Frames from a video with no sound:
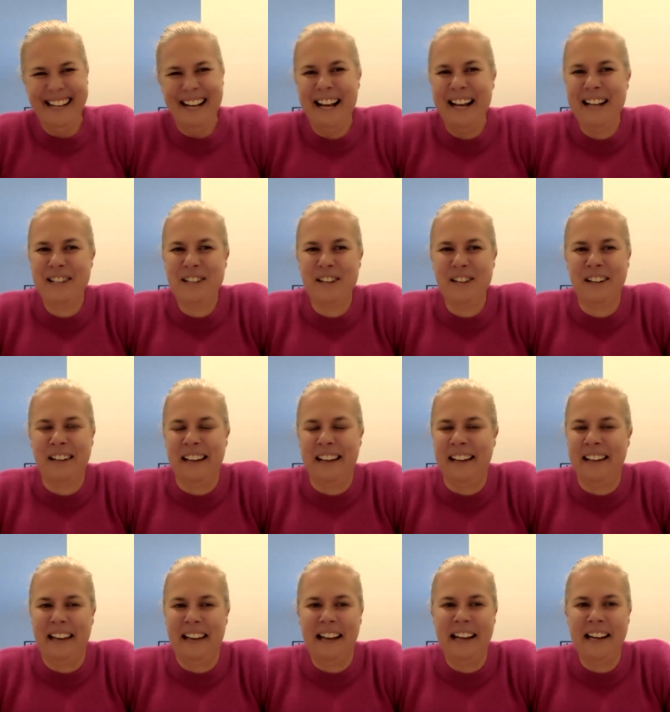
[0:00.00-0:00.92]
It's
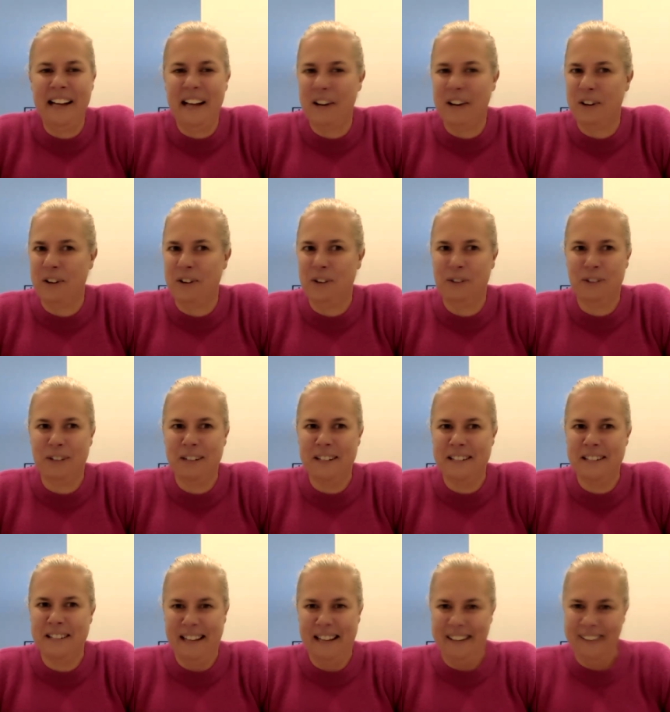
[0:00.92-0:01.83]
okay. Katie had it all
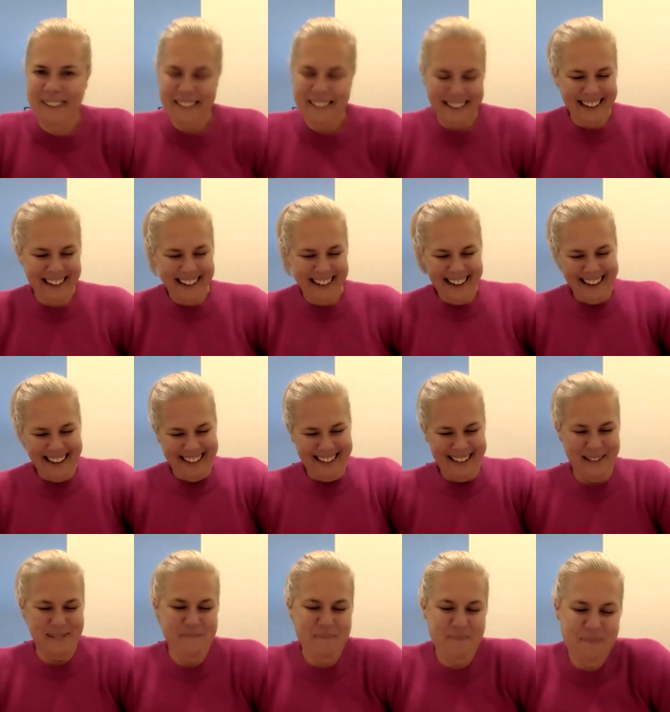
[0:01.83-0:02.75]
written down.
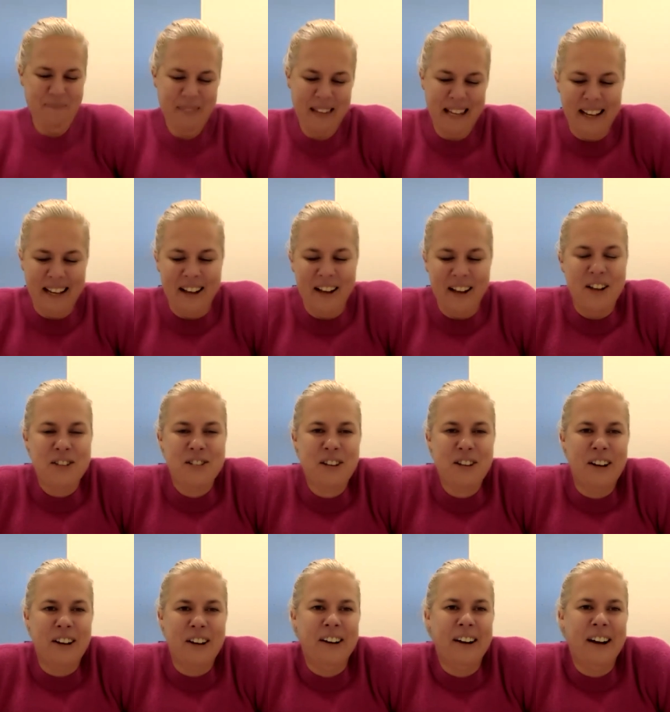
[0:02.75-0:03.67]
So
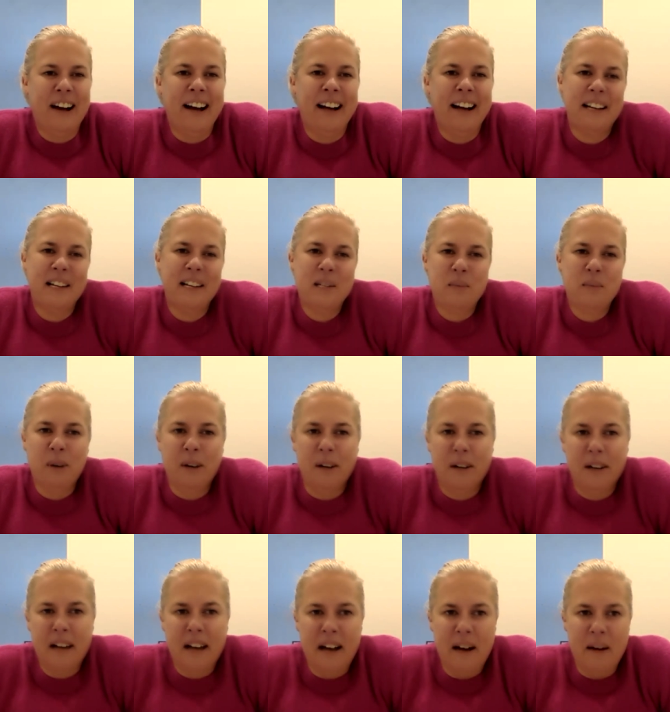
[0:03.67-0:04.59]
I guess
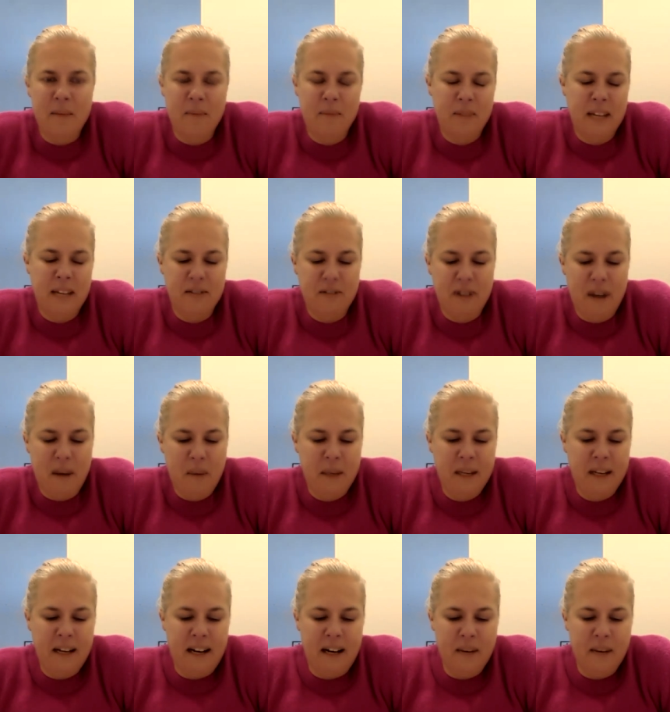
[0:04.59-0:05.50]
what, in
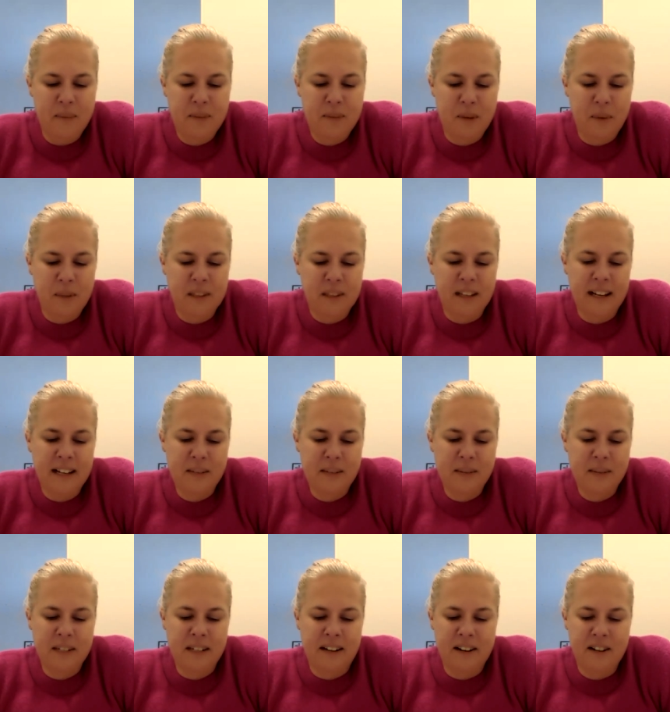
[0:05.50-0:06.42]
wrapping up, so we'd like to
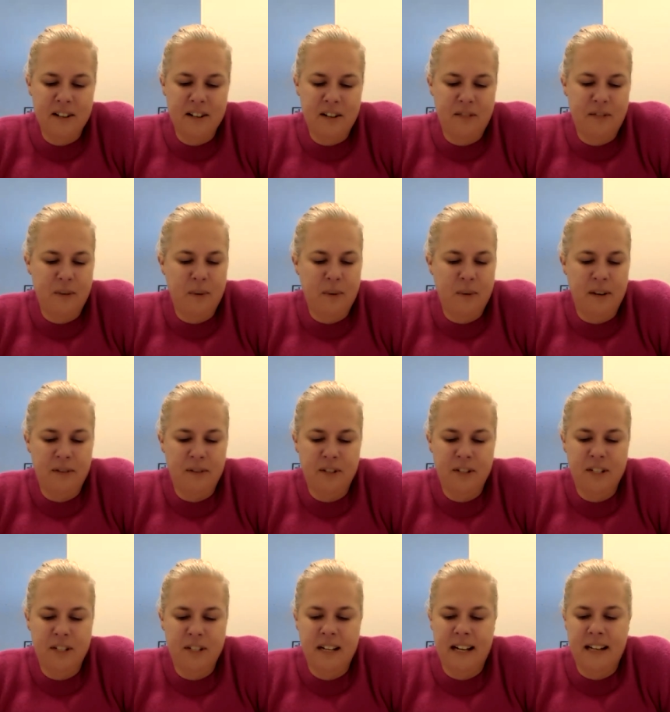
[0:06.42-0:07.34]
encourage every one of
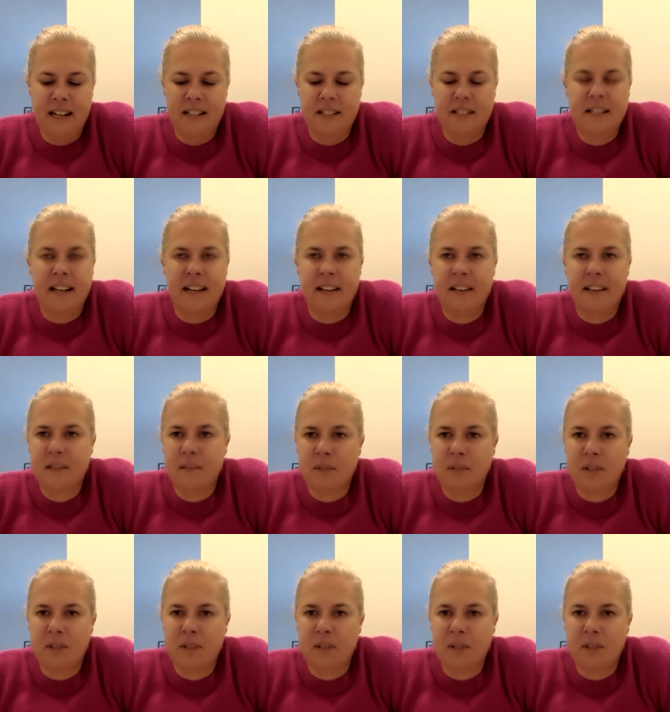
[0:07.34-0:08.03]
you today to take some